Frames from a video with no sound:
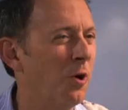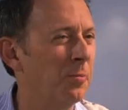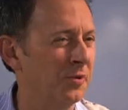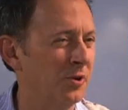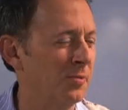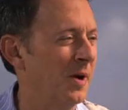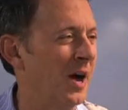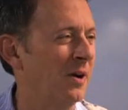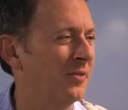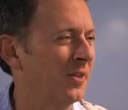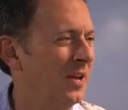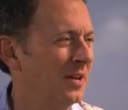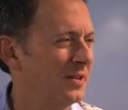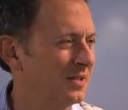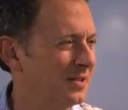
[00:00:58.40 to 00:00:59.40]
open your mouth,
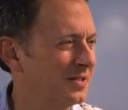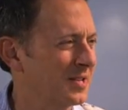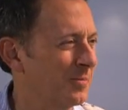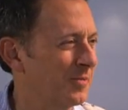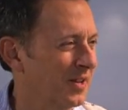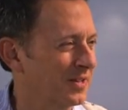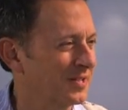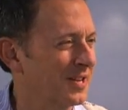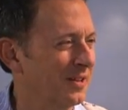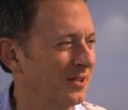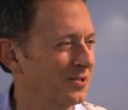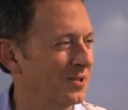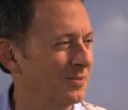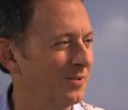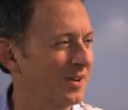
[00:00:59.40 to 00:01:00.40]
something
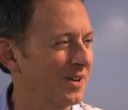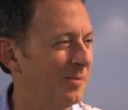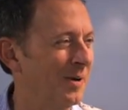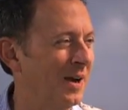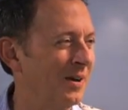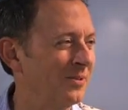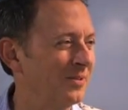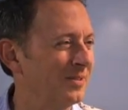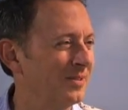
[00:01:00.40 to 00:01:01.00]
intelligent will come out.